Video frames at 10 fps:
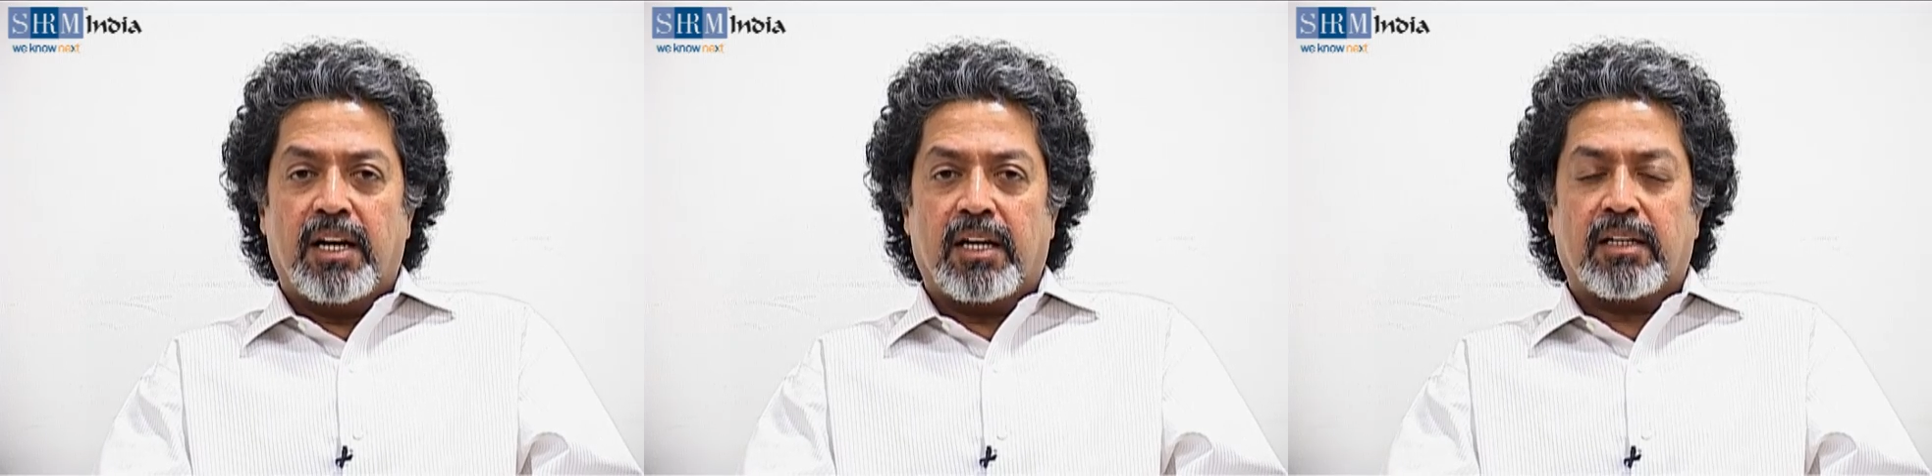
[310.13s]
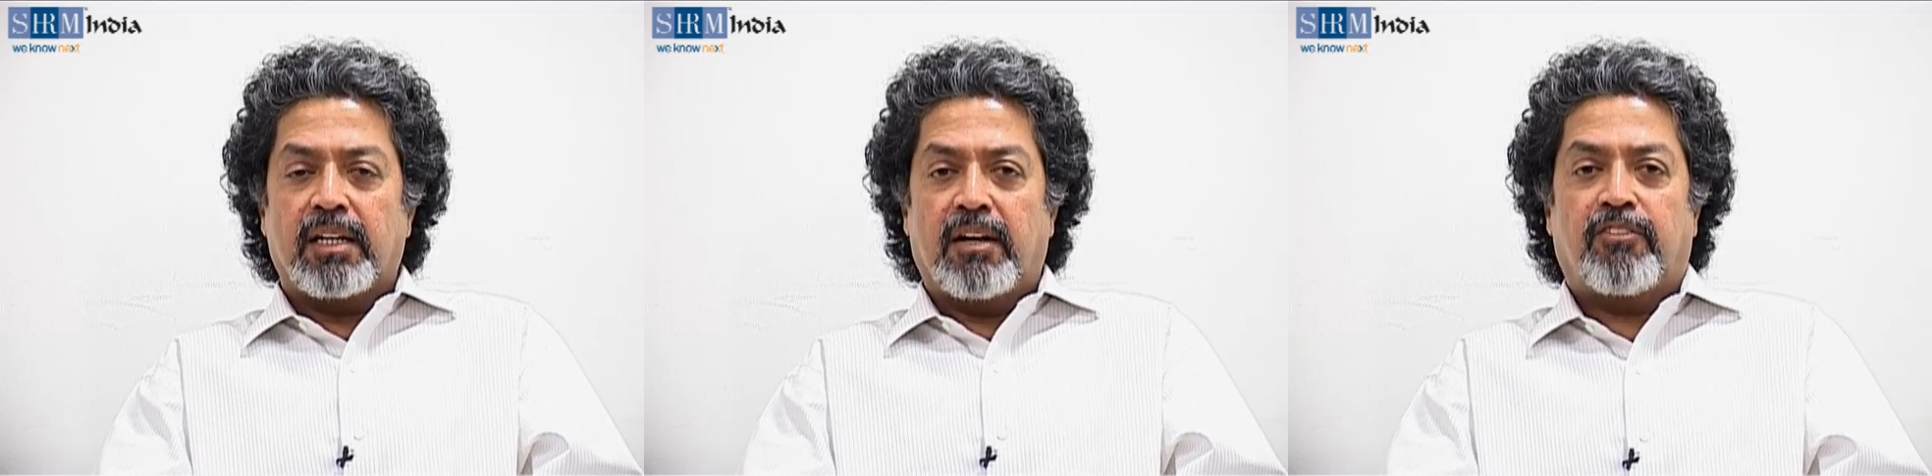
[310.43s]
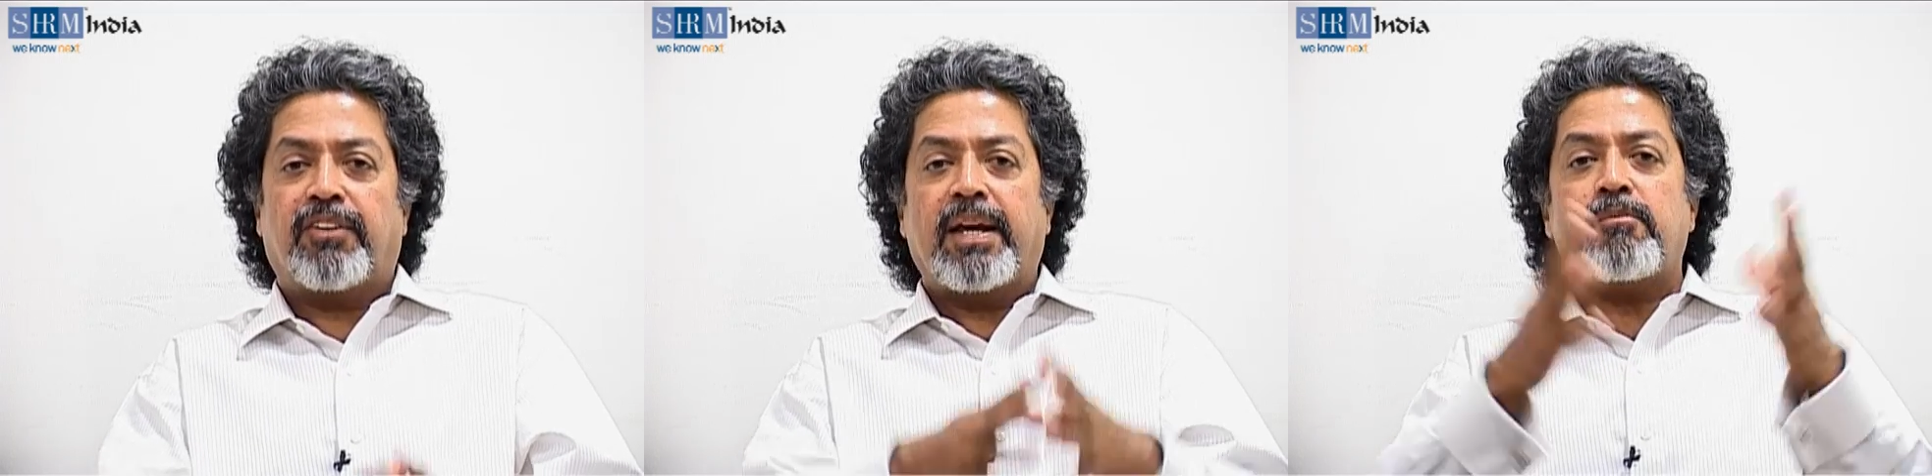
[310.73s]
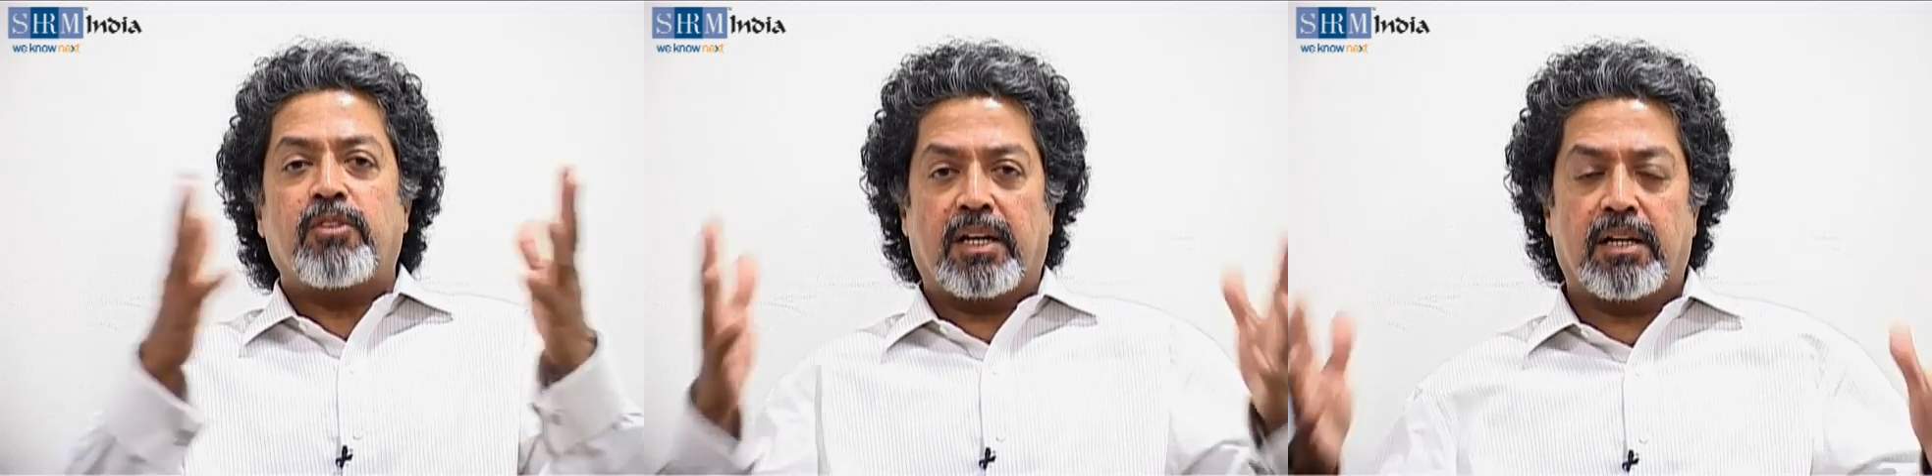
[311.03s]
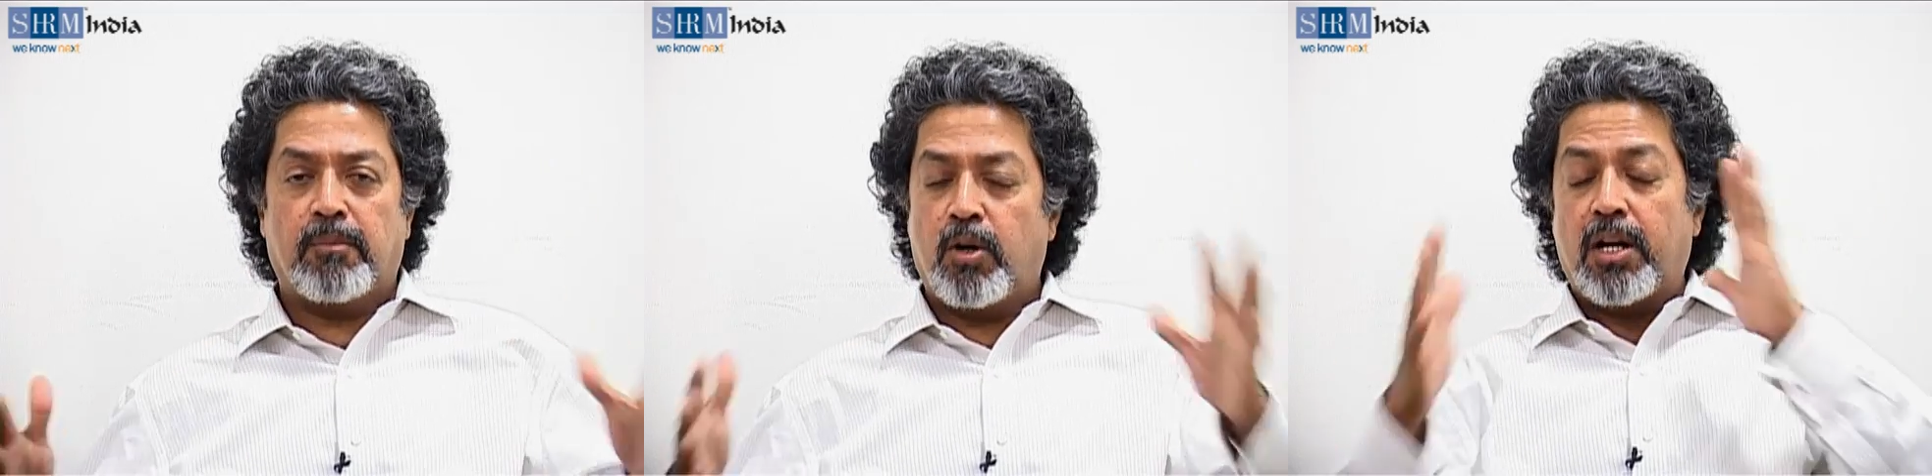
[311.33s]
a
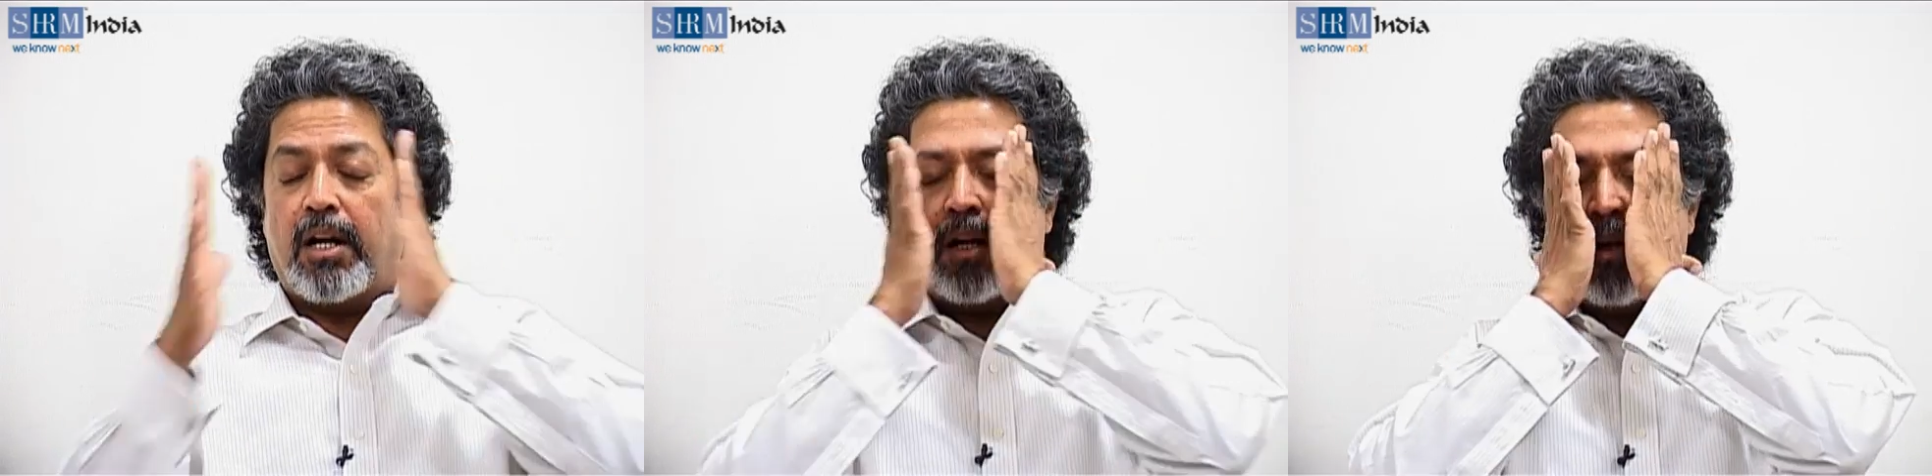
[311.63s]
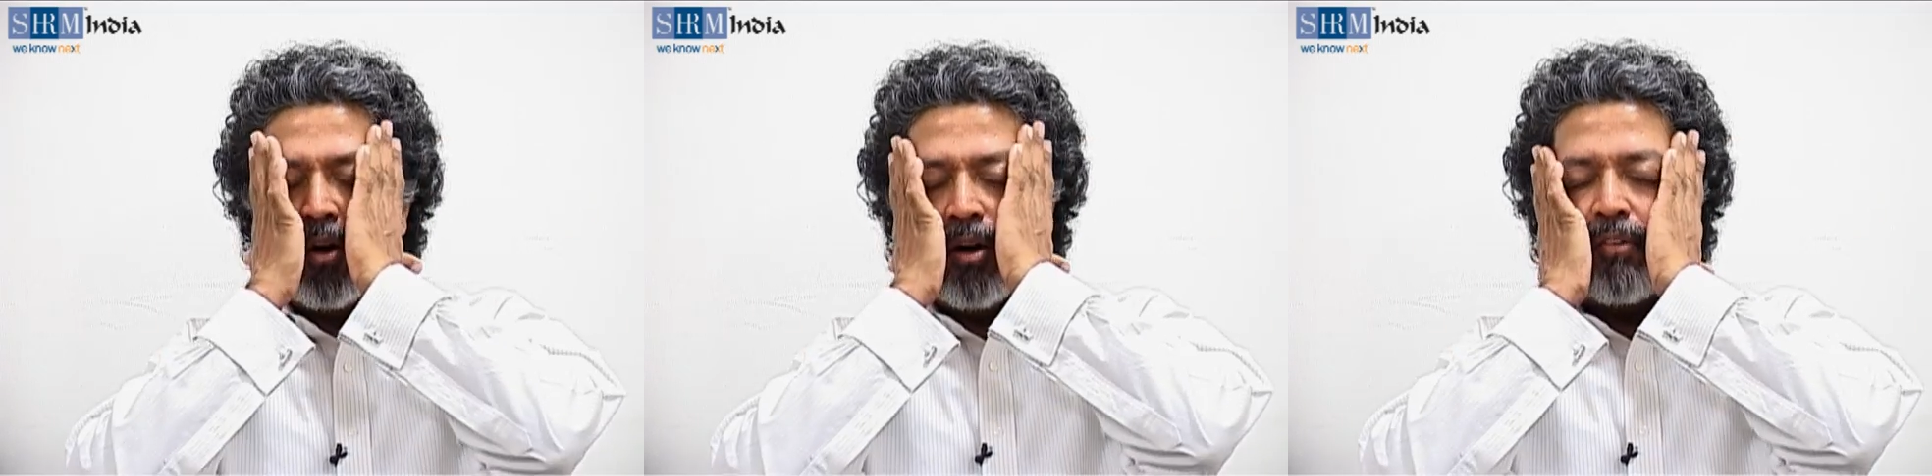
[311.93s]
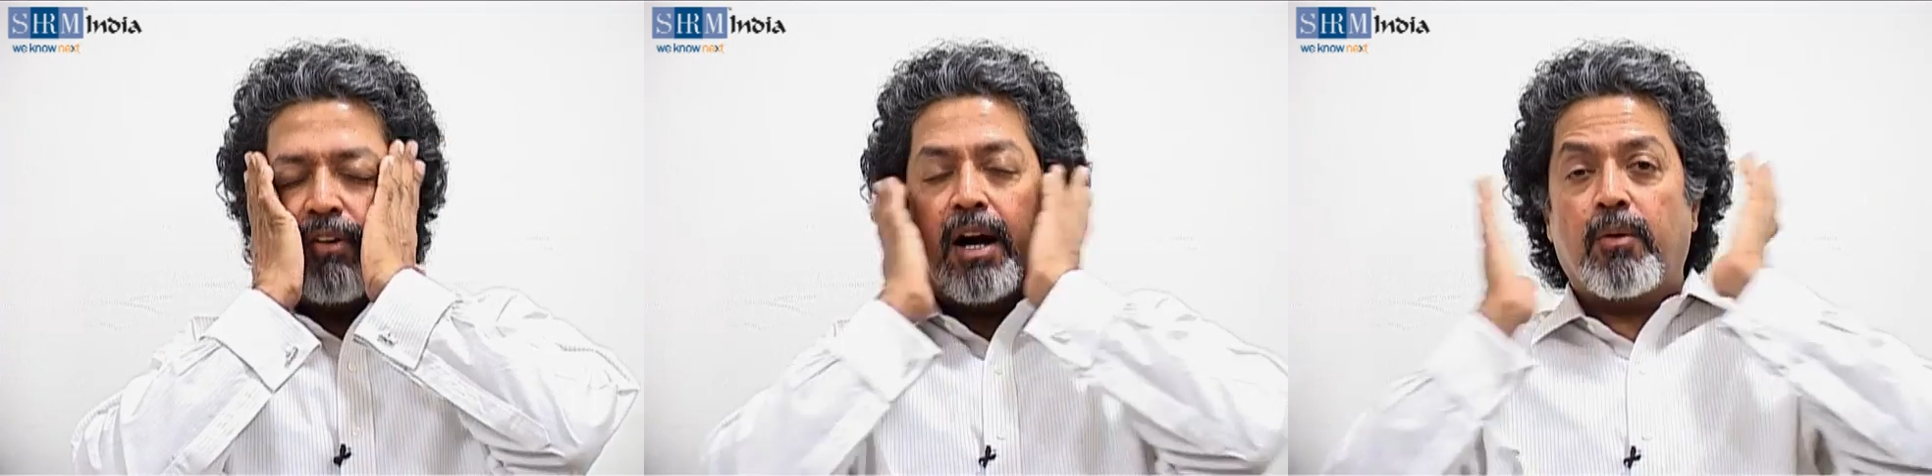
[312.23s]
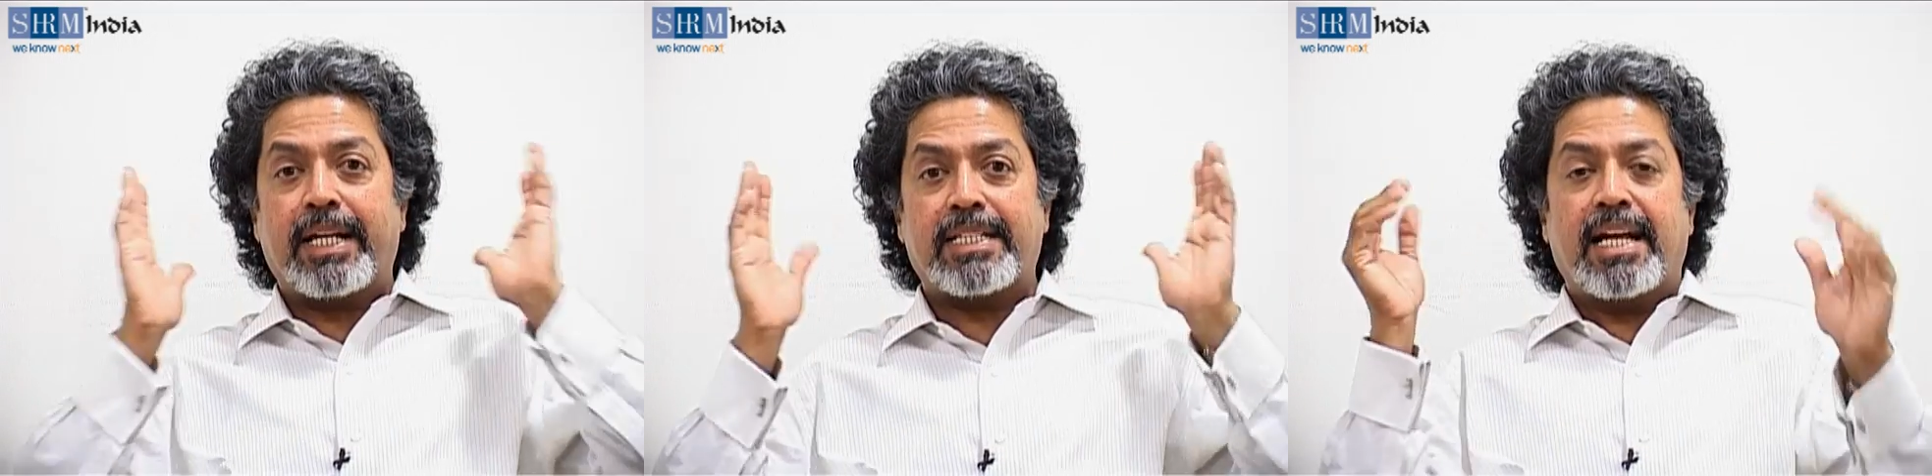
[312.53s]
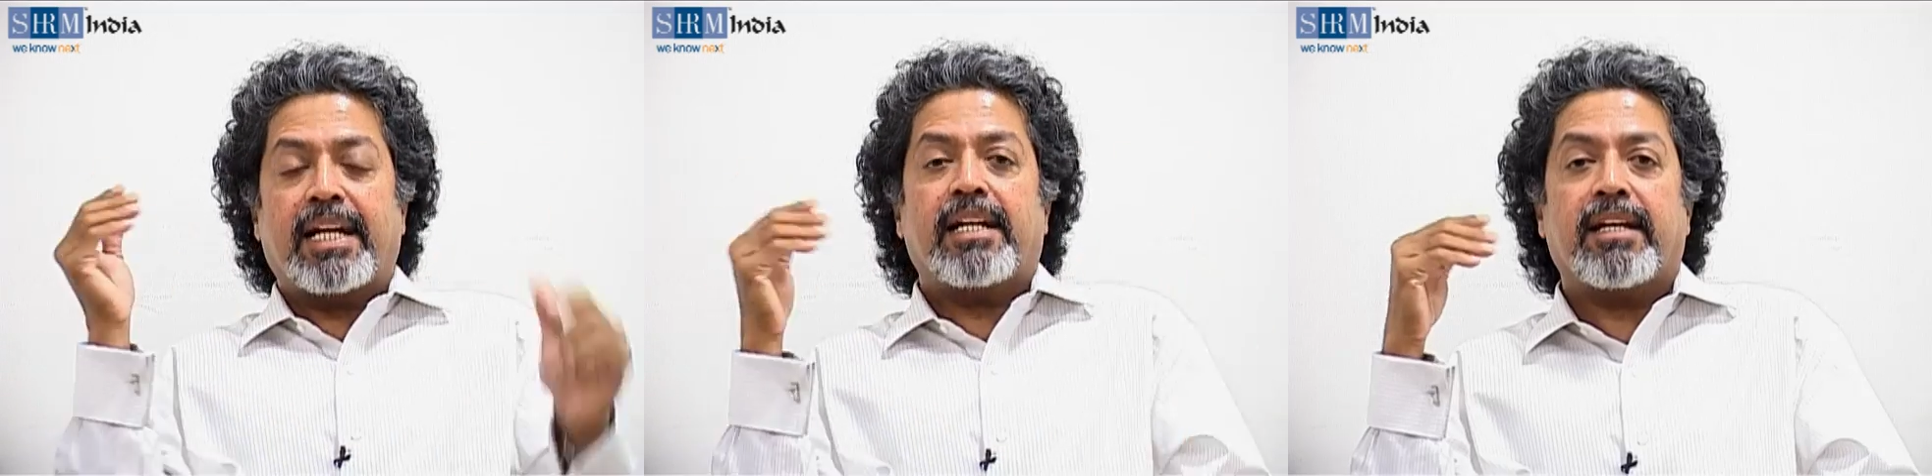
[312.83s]
framework, a model of how
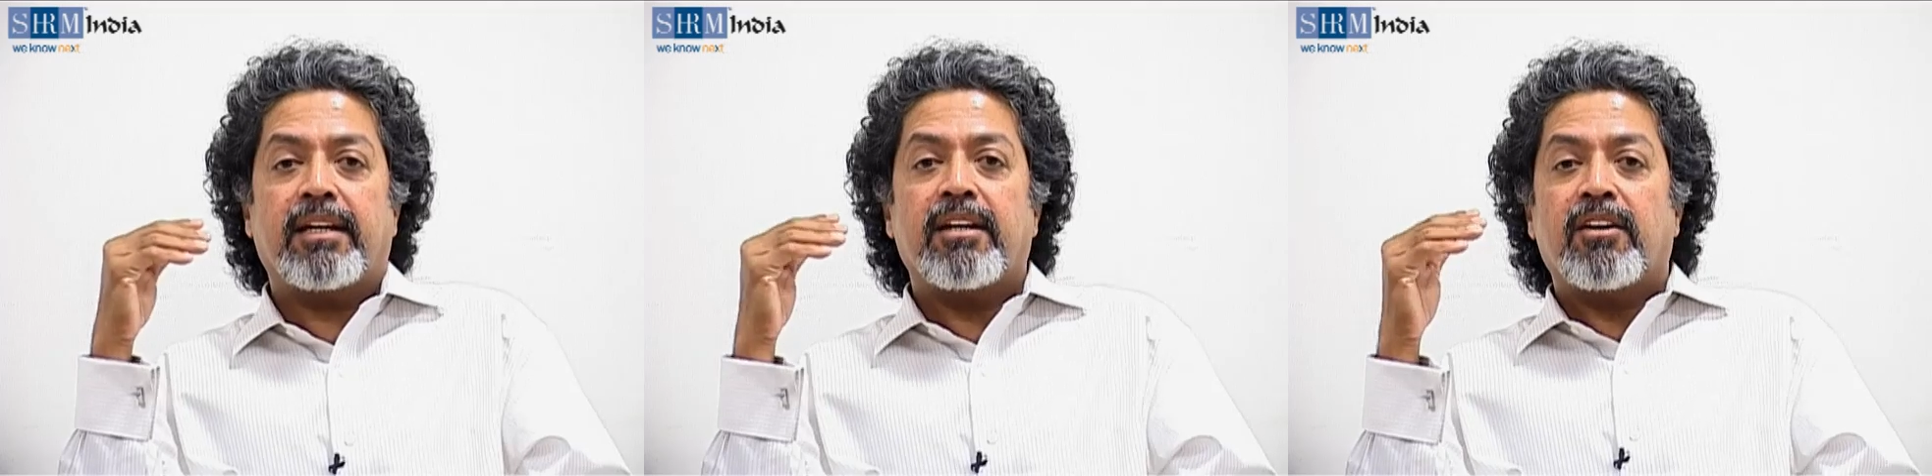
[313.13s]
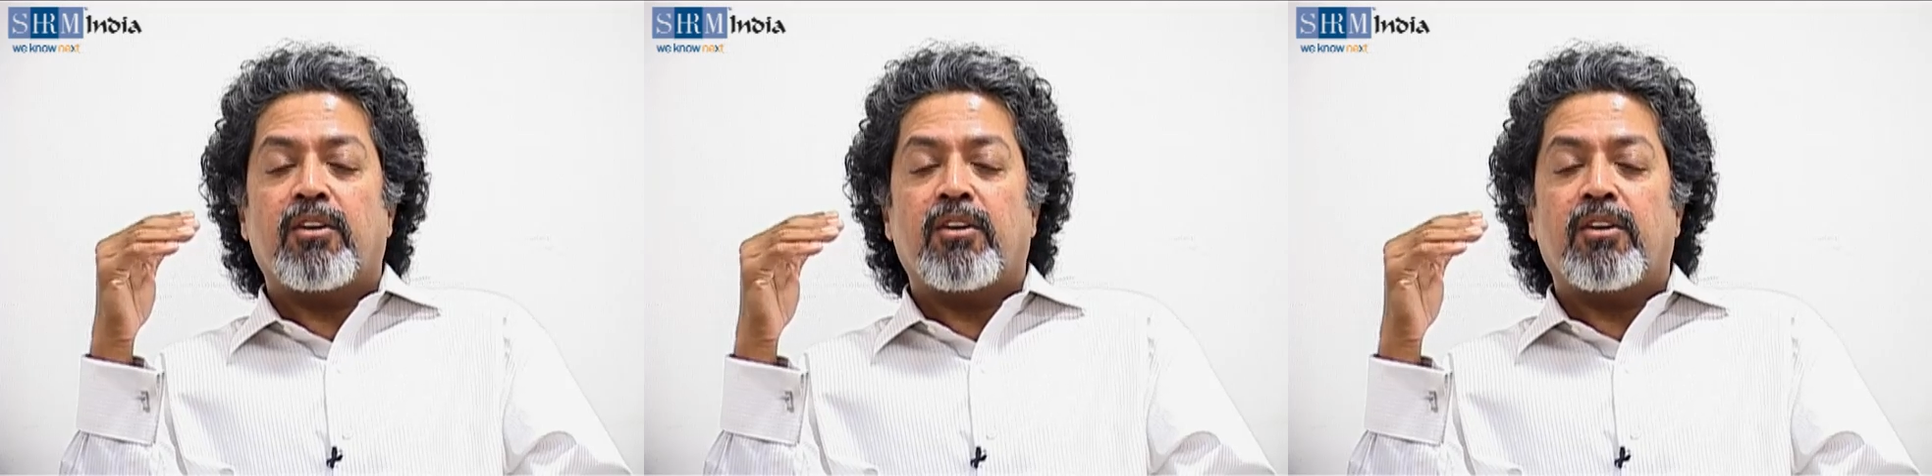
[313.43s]
exactly